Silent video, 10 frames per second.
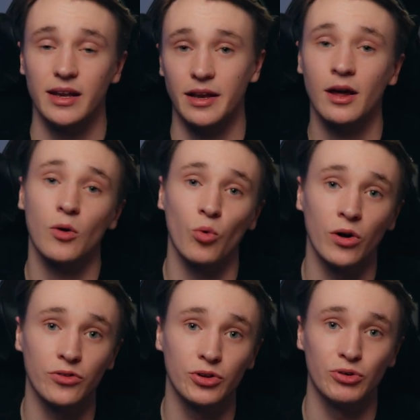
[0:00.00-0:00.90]
then I
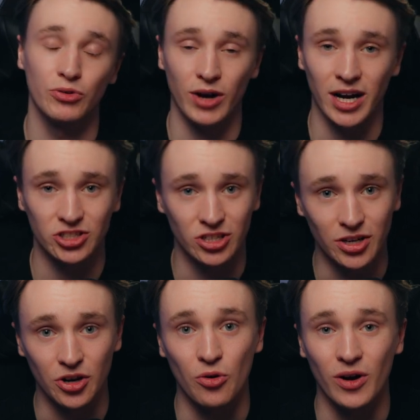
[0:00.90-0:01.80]
want you to actually
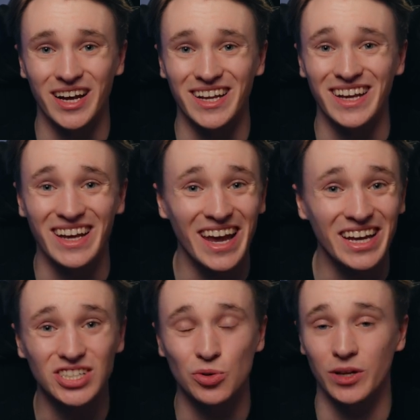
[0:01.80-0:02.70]
go and
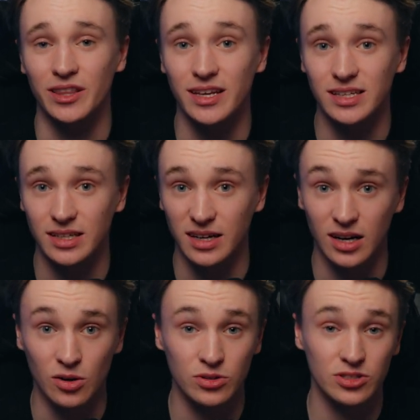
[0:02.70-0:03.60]
engage with these
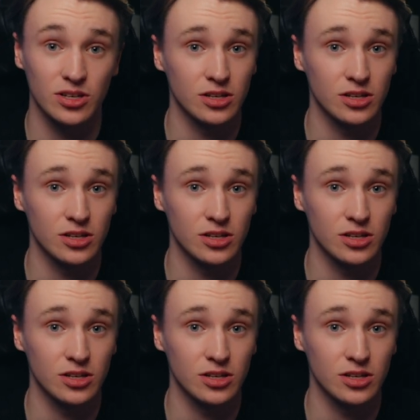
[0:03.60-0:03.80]
accounts.